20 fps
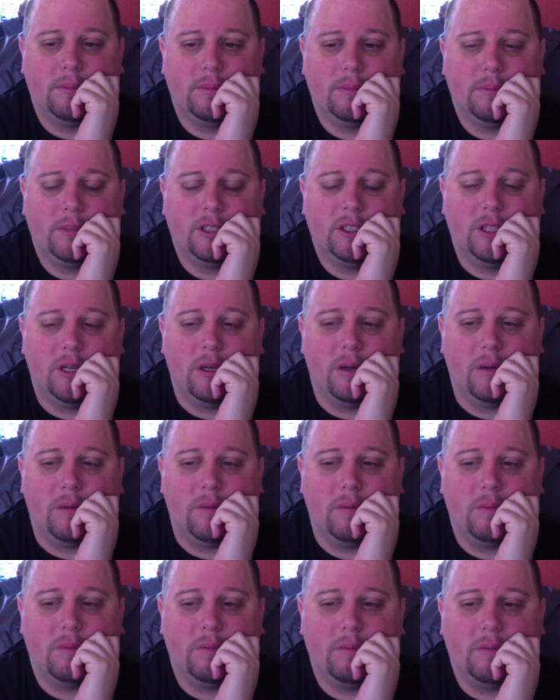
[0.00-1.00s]

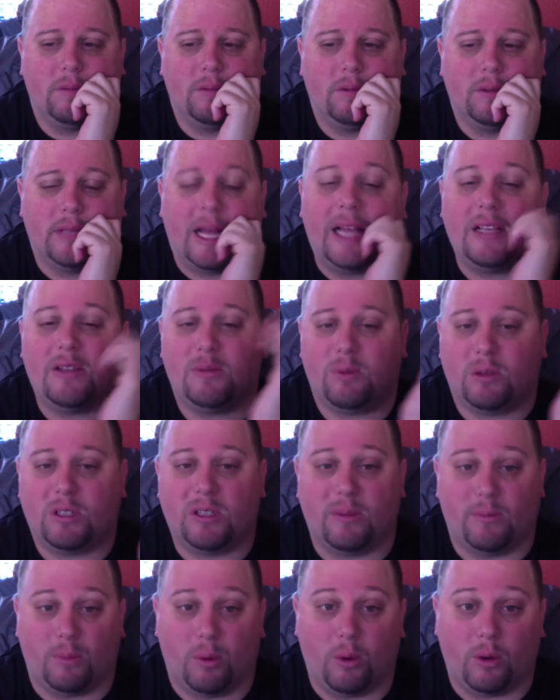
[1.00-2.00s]
So that's what's
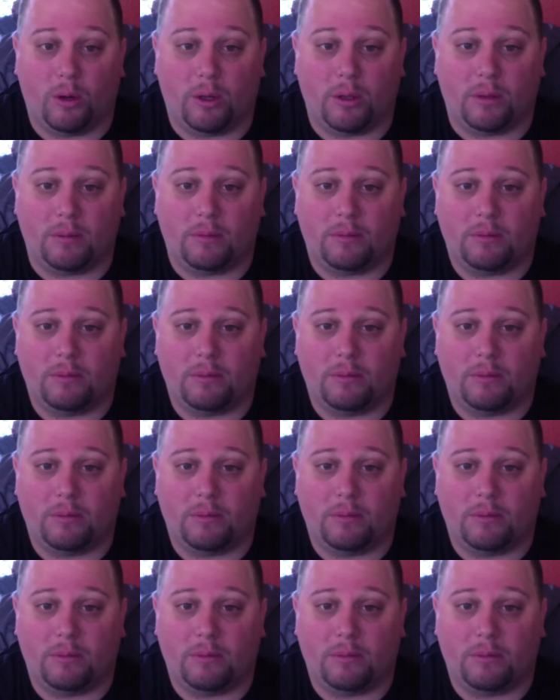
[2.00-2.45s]
important.